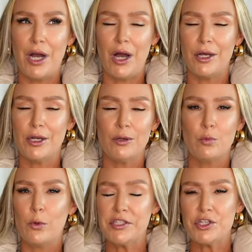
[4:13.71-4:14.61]

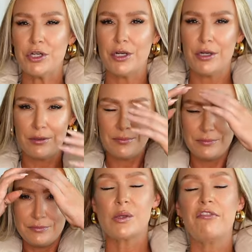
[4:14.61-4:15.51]
autumn, winter.
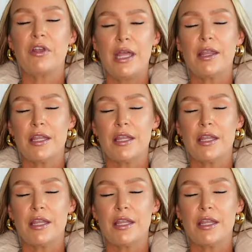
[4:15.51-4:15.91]
So I feel like